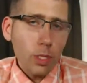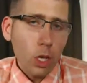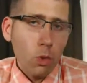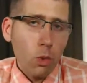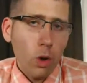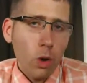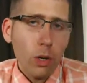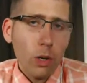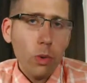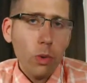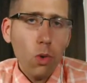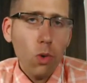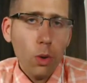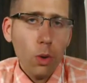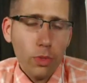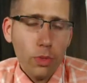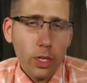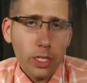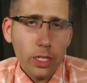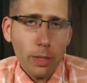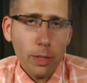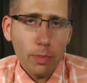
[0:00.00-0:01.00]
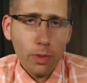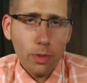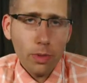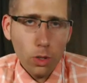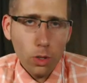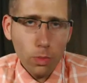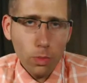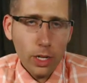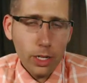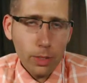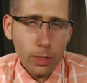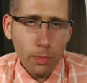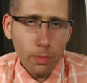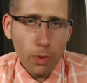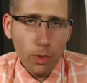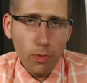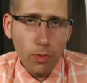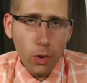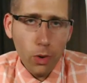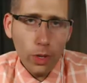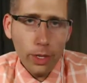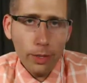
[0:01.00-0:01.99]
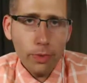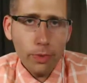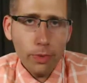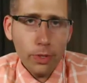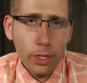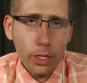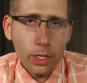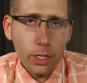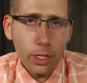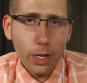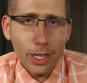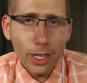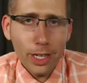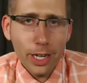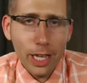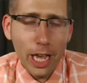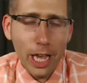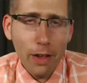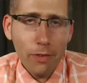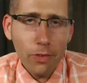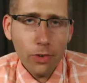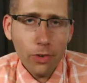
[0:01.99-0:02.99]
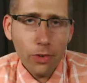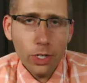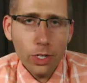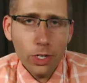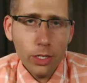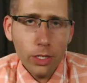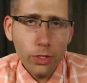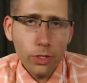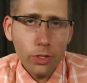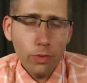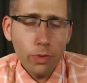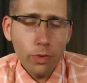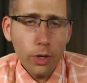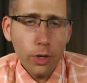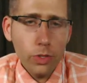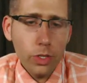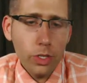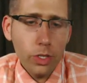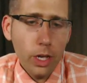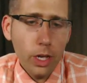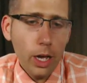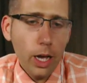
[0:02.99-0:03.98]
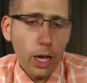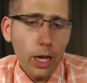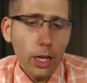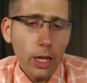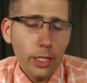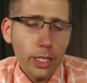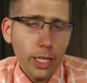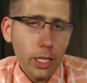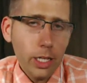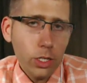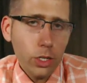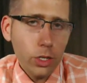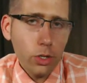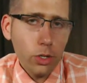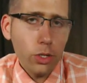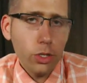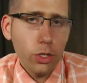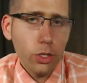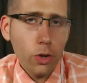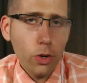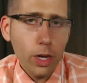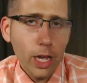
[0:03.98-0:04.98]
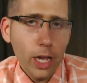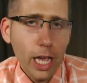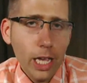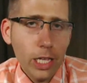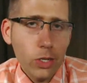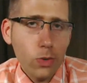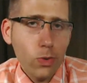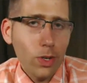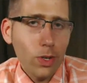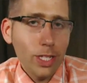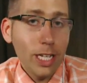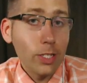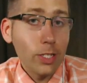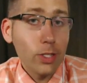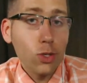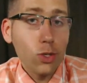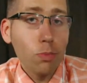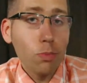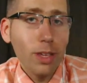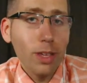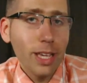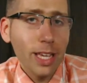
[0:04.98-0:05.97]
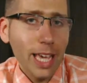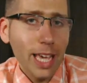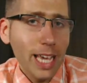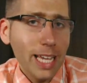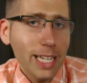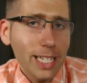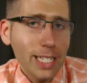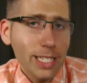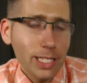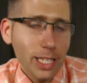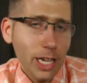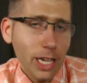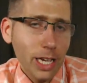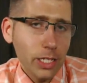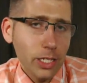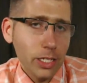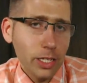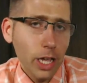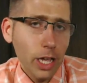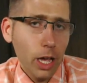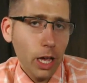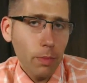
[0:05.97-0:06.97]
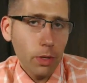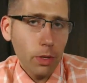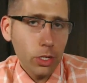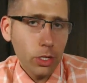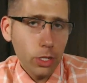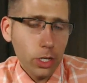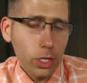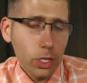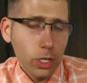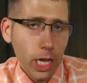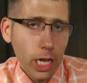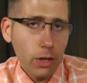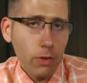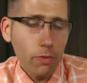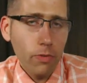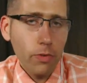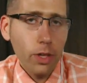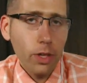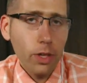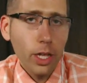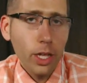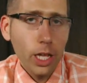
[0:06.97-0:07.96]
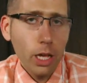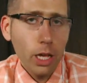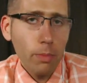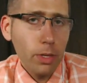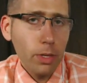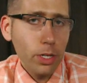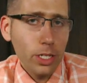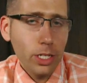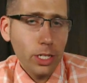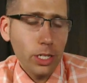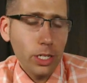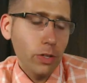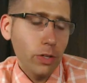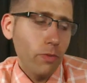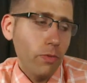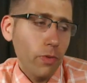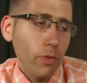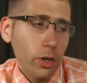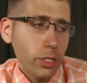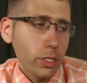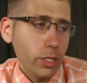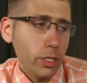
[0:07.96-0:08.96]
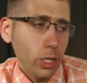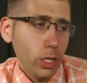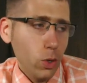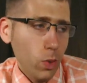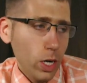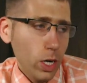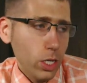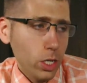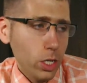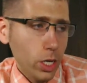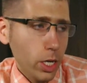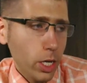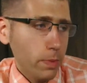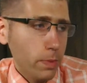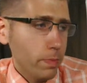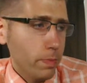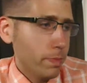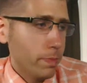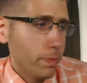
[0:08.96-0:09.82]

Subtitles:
Why don't we warm things up a little bit before we really start getting after each other's throats? Tell us your story as it relates to being a design snob and your kind of ability to fearlessly question it.